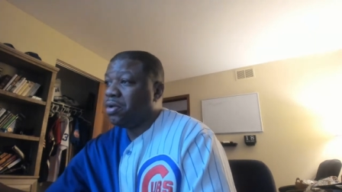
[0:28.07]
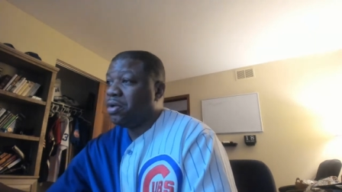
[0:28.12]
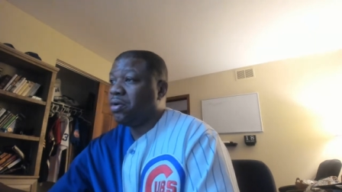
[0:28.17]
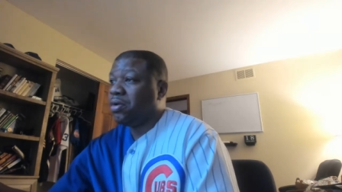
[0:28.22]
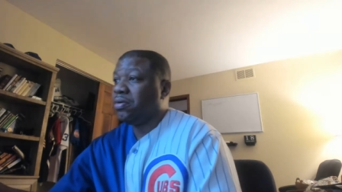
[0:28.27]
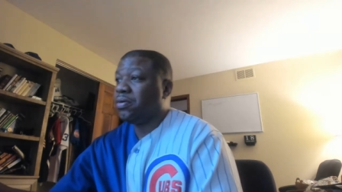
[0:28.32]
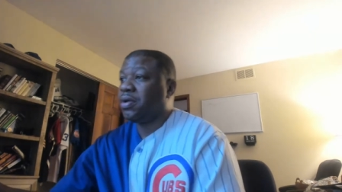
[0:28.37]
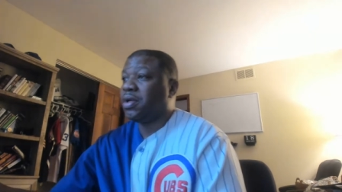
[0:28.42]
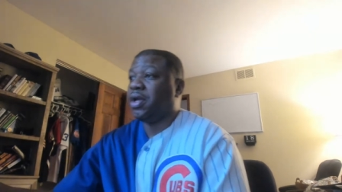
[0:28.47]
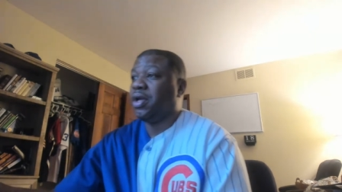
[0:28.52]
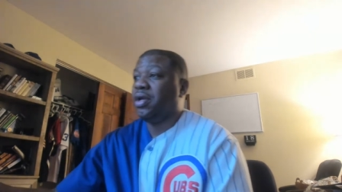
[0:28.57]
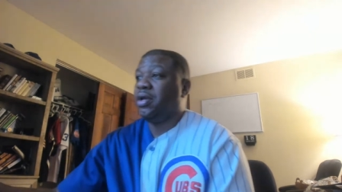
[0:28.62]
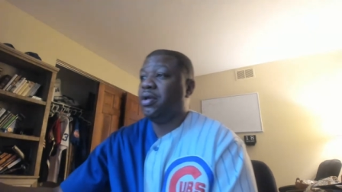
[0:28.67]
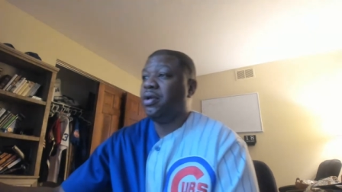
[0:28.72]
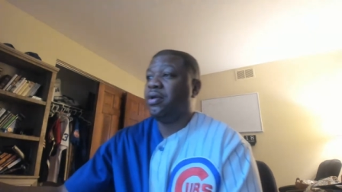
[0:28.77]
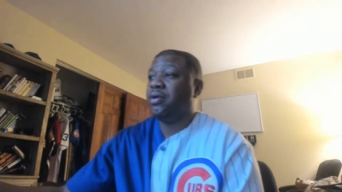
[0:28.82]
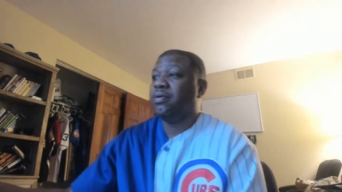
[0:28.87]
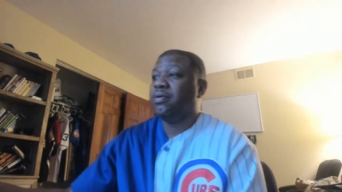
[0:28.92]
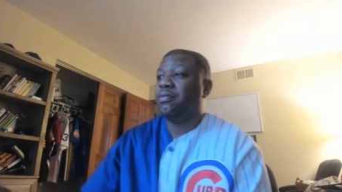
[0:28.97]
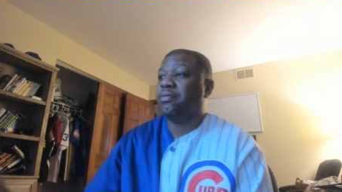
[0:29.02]
Okay.
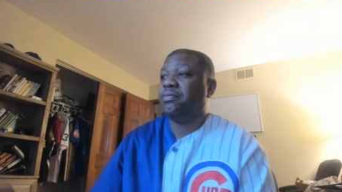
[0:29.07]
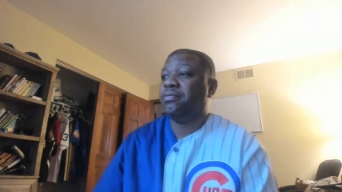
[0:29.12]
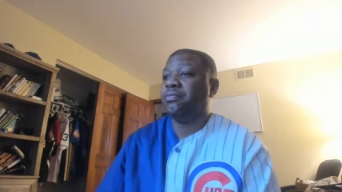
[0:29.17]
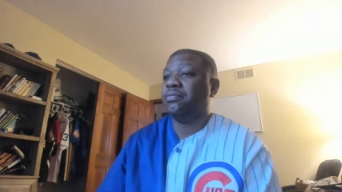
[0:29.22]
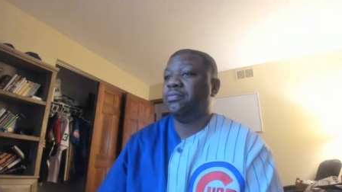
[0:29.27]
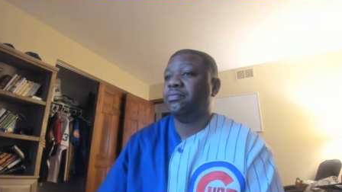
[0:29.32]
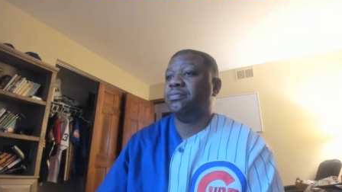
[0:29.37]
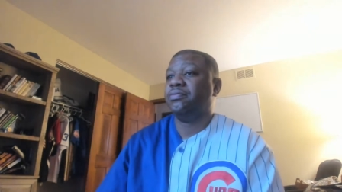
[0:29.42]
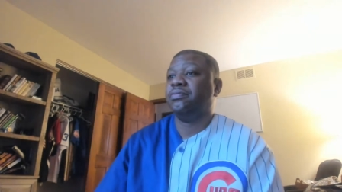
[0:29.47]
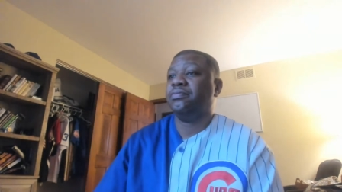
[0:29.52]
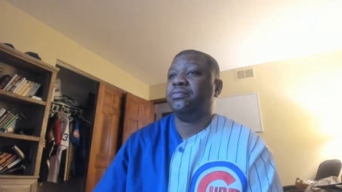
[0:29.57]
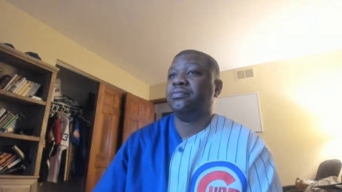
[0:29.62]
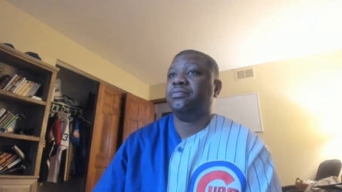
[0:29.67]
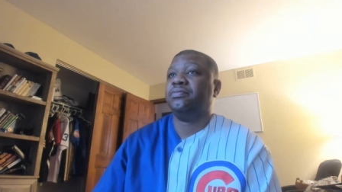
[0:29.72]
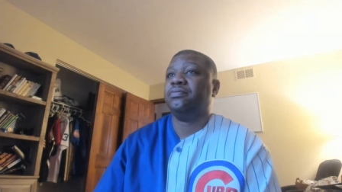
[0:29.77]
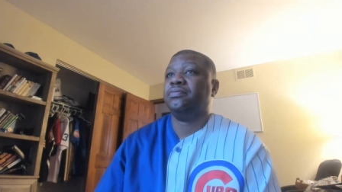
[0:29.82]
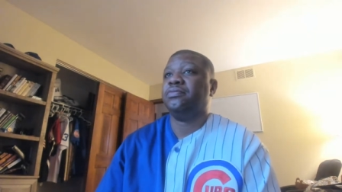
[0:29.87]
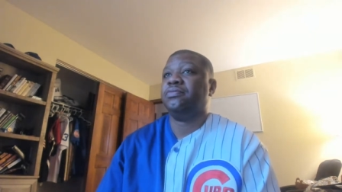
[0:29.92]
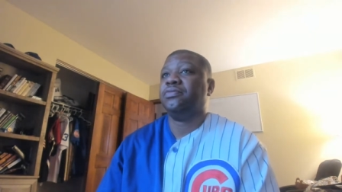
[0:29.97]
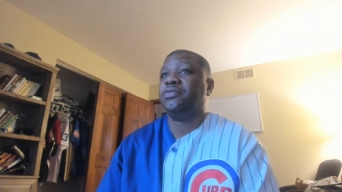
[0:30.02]

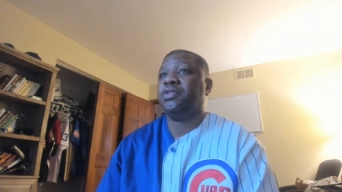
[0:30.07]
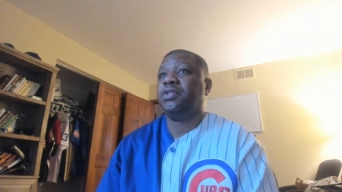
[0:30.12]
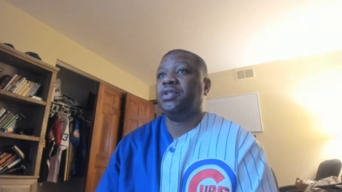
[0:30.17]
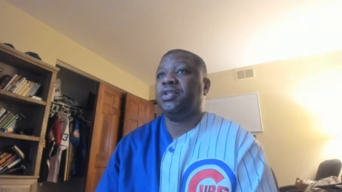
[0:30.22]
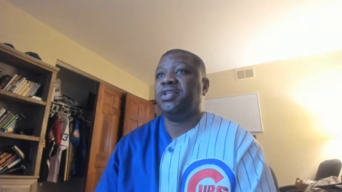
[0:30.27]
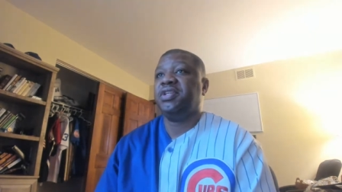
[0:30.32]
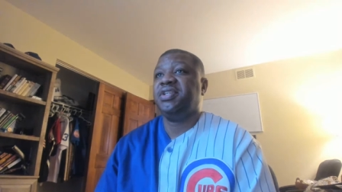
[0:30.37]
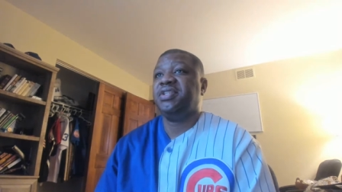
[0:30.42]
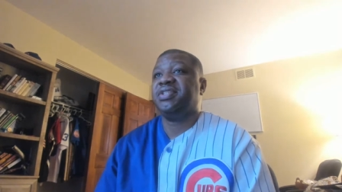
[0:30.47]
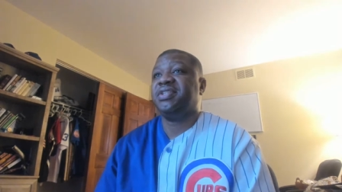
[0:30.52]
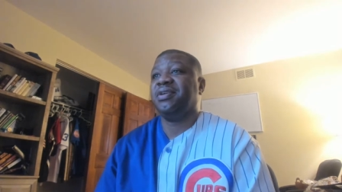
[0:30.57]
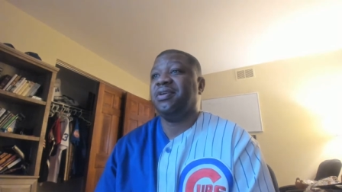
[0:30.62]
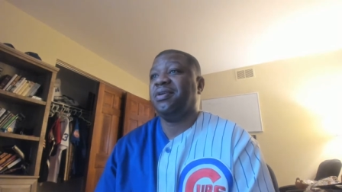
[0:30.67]
At least